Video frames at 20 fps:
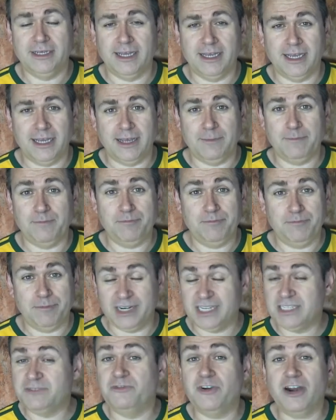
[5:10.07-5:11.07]
Um,
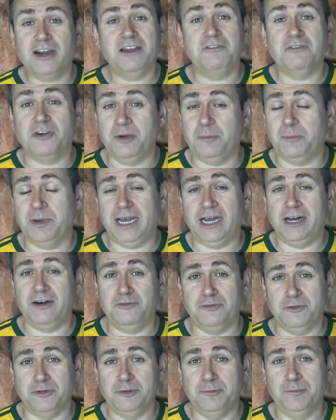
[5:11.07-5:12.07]
but it's very, very
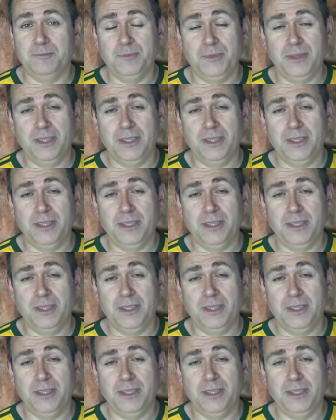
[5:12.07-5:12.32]
powerful.